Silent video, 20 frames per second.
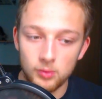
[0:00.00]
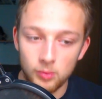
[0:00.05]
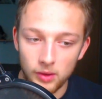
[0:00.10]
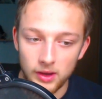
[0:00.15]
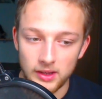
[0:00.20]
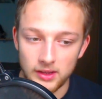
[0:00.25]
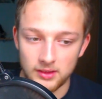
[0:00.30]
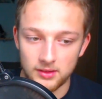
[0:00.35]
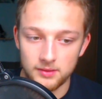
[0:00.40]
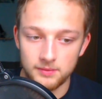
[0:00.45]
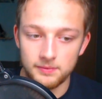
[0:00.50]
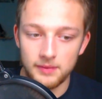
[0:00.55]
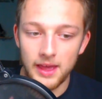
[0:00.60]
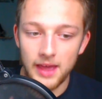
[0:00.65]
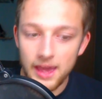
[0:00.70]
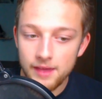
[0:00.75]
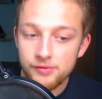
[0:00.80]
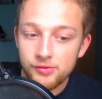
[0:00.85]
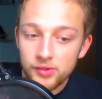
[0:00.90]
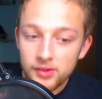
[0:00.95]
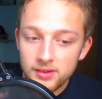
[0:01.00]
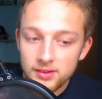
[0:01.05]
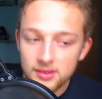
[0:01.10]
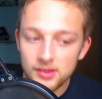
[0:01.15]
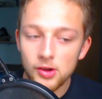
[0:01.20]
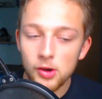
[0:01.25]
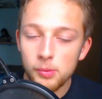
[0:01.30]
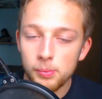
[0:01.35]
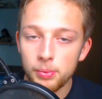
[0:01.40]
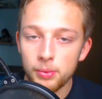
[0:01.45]
Wait, every
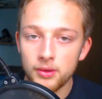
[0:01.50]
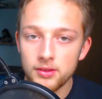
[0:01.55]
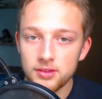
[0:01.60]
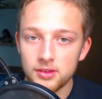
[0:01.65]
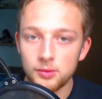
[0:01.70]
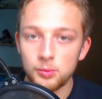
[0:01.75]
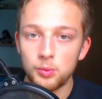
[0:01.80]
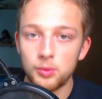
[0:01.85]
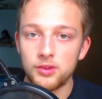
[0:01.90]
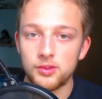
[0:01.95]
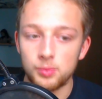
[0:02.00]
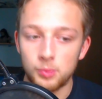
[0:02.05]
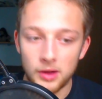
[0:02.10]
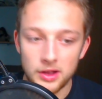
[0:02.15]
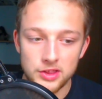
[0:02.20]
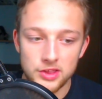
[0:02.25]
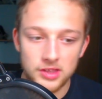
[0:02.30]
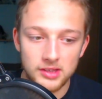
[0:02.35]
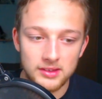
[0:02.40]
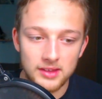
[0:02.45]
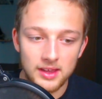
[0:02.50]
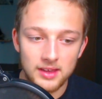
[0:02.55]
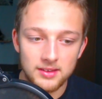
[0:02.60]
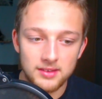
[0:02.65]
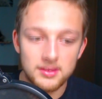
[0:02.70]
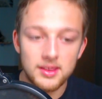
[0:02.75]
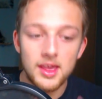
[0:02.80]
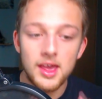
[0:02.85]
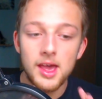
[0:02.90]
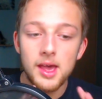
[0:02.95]
single person who's watching
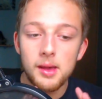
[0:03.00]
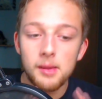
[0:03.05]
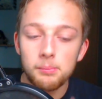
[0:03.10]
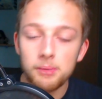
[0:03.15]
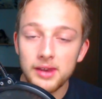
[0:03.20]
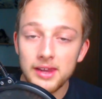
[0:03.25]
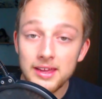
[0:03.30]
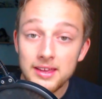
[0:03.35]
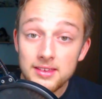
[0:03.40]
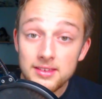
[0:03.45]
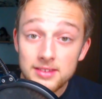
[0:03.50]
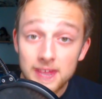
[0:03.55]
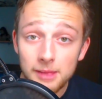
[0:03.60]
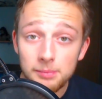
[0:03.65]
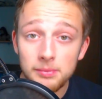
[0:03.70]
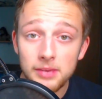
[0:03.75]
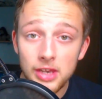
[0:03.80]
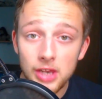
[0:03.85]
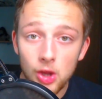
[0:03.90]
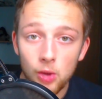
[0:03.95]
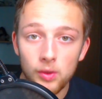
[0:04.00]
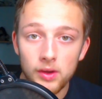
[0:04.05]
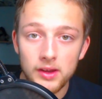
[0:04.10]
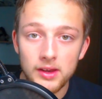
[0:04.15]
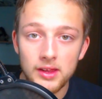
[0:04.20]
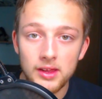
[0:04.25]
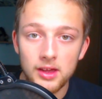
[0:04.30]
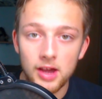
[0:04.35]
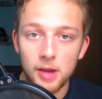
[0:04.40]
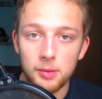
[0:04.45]
this, please let me know
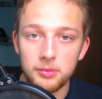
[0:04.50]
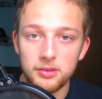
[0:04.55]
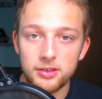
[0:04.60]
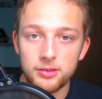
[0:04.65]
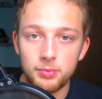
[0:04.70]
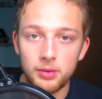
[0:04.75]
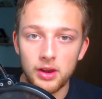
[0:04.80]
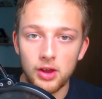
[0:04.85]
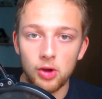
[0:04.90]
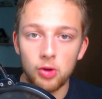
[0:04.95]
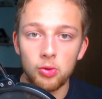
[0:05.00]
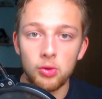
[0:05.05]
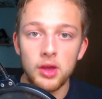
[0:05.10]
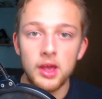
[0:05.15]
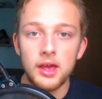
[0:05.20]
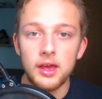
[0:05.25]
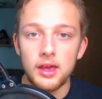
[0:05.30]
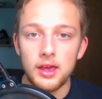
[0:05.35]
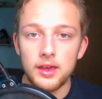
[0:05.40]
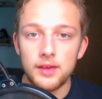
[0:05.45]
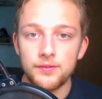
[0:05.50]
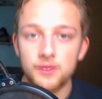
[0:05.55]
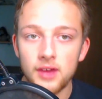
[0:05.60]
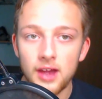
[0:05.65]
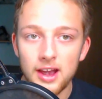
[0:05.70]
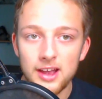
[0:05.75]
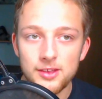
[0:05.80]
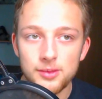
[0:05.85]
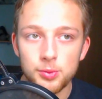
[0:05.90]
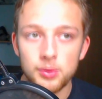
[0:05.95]
in the comments below if you
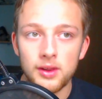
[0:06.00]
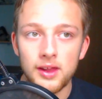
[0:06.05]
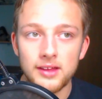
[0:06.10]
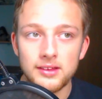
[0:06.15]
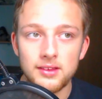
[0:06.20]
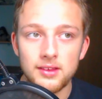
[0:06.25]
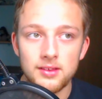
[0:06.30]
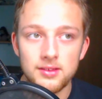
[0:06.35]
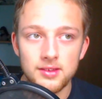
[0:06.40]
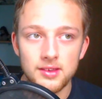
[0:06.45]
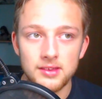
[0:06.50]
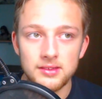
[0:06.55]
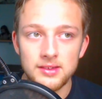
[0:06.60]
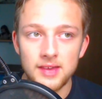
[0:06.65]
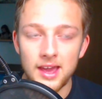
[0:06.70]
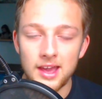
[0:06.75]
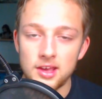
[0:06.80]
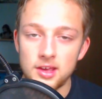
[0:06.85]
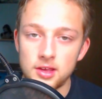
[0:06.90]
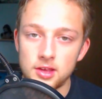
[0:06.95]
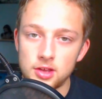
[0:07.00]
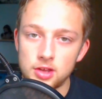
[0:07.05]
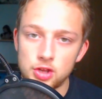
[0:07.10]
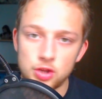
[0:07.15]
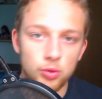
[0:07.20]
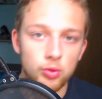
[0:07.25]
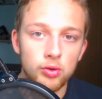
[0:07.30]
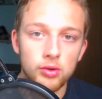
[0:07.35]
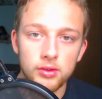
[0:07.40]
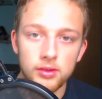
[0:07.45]
guys would like to see a
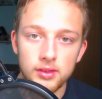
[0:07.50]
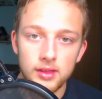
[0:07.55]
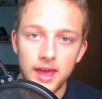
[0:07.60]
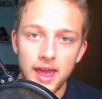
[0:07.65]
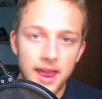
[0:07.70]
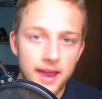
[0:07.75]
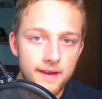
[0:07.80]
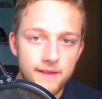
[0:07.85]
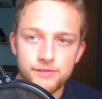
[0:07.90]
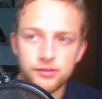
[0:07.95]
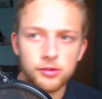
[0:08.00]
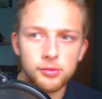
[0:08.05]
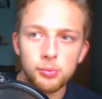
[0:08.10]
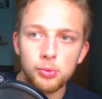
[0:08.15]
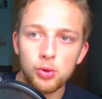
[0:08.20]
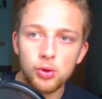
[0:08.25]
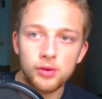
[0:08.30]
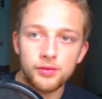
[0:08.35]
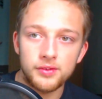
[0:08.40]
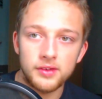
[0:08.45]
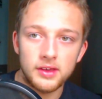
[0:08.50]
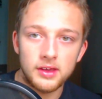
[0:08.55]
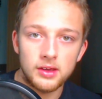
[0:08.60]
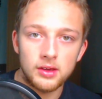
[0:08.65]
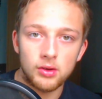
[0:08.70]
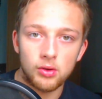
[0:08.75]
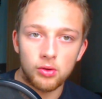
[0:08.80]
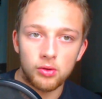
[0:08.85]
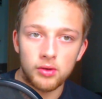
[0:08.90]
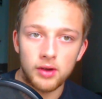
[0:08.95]
short after
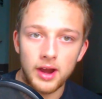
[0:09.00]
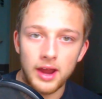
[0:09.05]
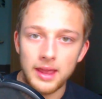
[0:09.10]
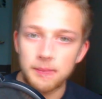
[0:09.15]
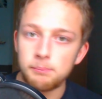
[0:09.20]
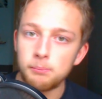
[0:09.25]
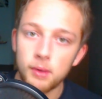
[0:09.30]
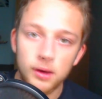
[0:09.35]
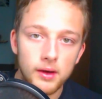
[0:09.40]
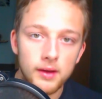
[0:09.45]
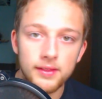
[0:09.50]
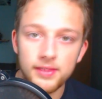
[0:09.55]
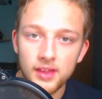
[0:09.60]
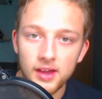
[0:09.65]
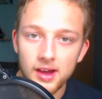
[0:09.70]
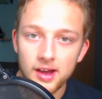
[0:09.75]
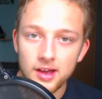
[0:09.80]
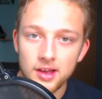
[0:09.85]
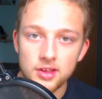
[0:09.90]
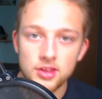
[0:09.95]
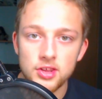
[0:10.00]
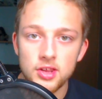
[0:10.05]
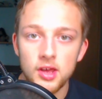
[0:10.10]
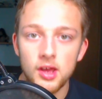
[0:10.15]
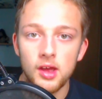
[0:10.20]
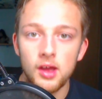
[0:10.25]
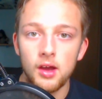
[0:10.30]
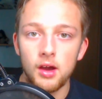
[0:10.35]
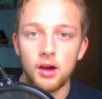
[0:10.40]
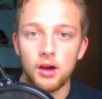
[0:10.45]
movie or a montage
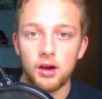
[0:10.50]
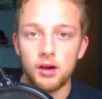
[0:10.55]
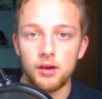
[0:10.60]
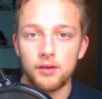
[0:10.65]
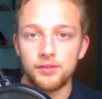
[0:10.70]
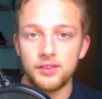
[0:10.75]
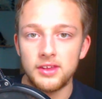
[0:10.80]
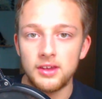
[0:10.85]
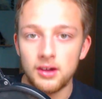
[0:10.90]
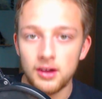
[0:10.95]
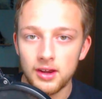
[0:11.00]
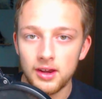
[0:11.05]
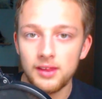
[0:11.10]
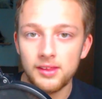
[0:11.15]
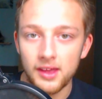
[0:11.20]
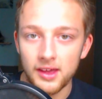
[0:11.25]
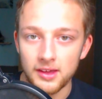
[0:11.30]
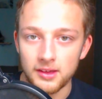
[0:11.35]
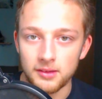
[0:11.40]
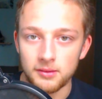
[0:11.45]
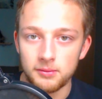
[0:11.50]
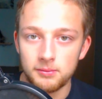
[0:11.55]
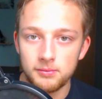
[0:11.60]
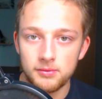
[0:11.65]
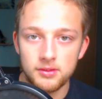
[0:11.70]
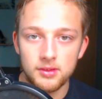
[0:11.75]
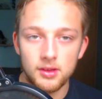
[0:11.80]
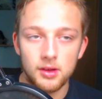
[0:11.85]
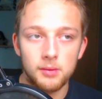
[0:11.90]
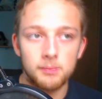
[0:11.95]
of the holiday.
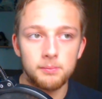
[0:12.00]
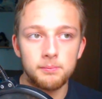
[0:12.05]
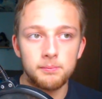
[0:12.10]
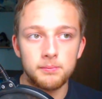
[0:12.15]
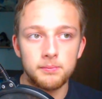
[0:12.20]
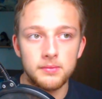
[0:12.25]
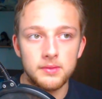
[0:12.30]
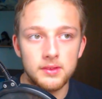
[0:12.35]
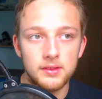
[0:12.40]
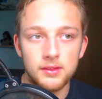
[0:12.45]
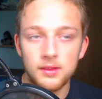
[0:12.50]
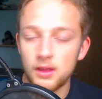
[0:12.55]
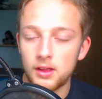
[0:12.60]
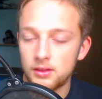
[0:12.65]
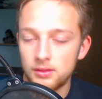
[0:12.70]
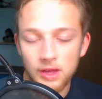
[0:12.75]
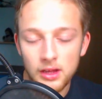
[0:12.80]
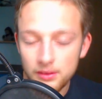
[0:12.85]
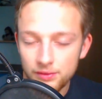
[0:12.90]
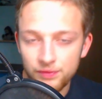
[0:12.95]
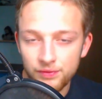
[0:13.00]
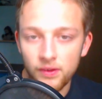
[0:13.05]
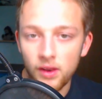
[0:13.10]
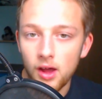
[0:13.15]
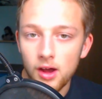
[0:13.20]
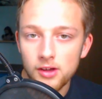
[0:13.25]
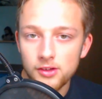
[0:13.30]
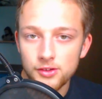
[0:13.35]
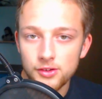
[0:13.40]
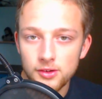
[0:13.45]
Some, not
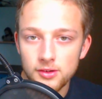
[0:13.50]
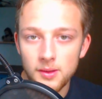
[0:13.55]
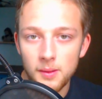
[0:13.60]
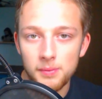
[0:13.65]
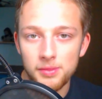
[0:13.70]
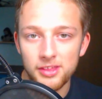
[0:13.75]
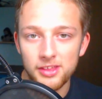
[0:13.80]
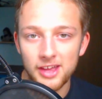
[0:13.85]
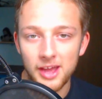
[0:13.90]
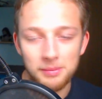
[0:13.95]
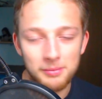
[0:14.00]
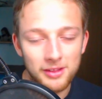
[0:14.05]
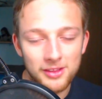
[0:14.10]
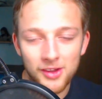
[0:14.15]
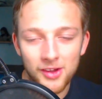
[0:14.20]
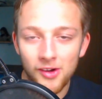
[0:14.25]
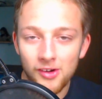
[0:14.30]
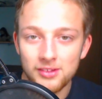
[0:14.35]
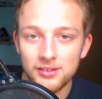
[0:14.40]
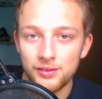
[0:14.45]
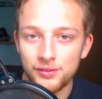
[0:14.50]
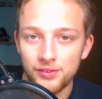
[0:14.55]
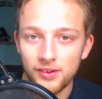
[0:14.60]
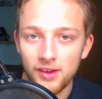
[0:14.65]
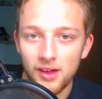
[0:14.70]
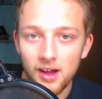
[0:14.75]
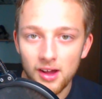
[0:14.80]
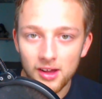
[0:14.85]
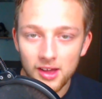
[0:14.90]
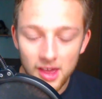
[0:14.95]
vlogs or something, I'm not going to
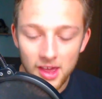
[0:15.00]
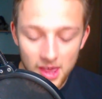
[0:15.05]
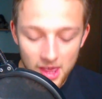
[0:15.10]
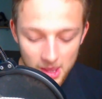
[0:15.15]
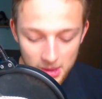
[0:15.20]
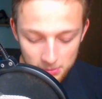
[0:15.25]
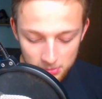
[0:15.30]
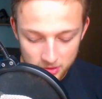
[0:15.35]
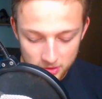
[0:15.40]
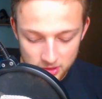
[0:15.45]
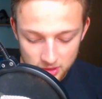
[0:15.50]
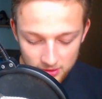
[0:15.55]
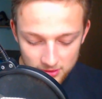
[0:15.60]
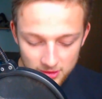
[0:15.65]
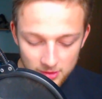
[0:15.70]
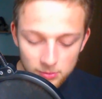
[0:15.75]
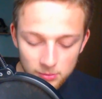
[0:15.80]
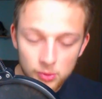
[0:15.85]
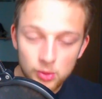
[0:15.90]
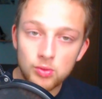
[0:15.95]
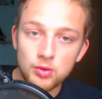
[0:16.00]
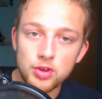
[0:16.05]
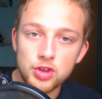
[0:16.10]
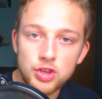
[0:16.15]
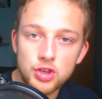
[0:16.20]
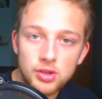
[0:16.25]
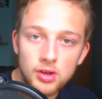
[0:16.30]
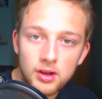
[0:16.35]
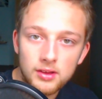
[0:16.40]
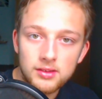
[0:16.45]
vlog, but just some cool
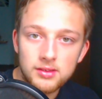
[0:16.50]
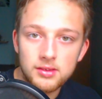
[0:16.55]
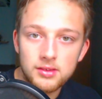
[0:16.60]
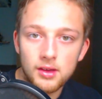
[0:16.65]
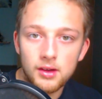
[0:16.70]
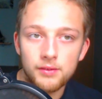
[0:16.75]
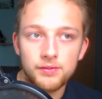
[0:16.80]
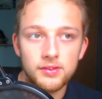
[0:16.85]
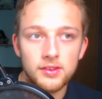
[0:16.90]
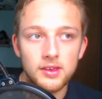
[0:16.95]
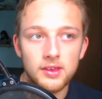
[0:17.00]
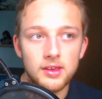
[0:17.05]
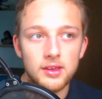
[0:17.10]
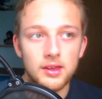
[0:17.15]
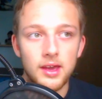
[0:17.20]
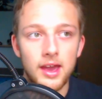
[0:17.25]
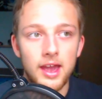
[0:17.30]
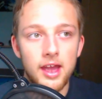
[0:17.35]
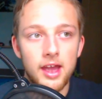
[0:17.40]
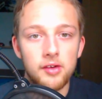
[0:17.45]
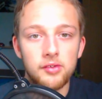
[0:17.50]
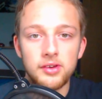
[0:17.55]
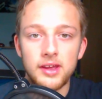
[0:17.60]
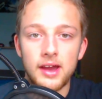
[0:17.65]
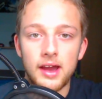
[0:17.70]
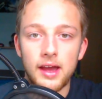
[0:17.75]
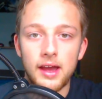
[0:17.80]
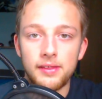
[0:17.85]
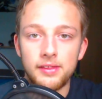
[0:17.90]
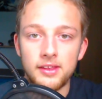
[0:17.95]
shots of the
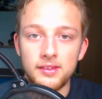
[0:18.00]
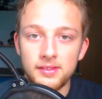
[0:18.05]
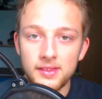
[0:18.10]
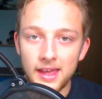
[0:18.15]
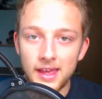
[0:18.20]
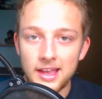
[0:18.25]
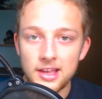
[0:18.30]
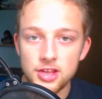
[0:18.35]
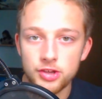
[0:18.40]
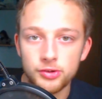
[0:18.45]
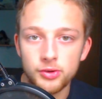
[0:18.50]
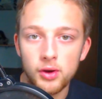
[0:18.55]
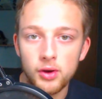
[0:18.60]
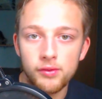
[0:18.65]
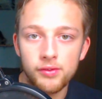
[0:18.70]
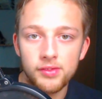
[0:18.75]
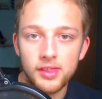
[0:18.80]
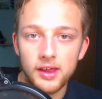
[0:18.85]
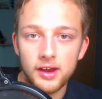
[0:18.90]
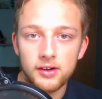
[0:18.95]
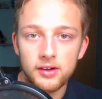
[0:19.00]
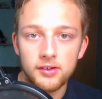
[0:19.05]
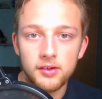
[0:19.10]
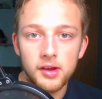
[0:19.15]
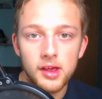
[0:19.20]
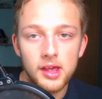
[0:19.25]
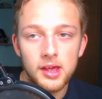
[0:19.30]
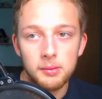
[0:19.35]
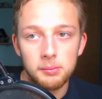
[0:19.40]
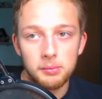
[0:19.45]
area, the nature over
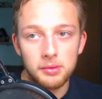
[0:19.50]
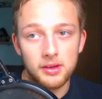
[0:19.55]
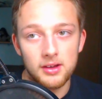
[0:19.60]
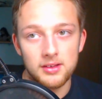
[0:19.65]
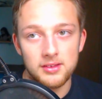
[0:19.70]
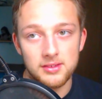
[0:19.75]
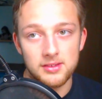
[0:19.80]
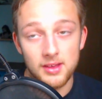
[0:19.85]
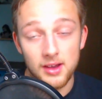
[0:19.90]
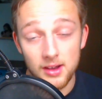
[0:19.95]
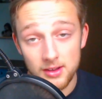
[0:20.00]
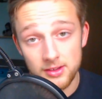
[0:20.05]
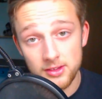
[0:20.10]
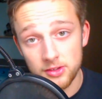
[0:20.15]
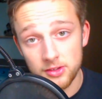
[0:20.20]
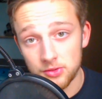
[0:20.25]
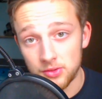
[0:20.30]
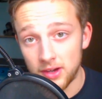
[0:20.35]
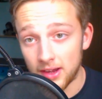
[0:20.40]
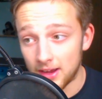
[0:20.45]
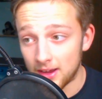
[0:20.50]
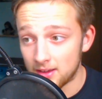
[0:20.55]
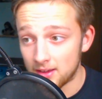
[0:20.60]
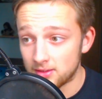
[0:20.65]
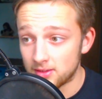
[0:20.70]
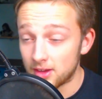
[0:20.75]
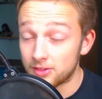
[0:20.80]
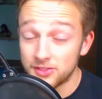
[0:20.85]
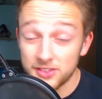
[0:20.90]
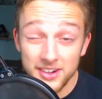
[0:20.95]
there, because Austria
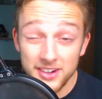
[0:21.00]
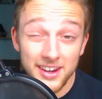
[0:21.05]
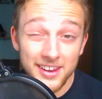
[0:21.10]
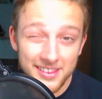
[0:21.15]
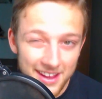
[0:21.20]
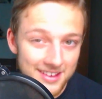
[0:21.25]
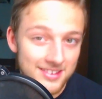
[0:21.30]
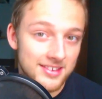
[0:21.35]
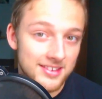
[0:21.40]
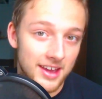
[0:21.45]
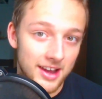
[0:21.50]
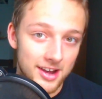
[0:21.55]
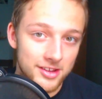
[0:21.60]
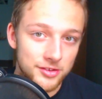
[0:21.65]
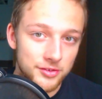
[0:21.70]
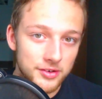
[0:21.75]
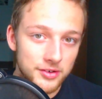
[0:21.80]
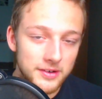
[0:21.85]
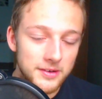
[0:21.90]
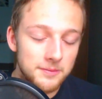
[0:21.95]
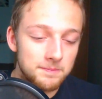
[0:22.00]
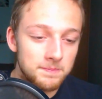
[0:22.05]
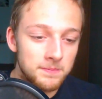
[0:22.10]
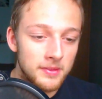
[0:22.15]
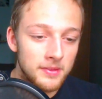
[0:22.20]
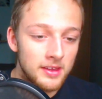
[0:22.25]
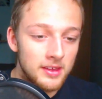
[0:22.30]
is a really nice country.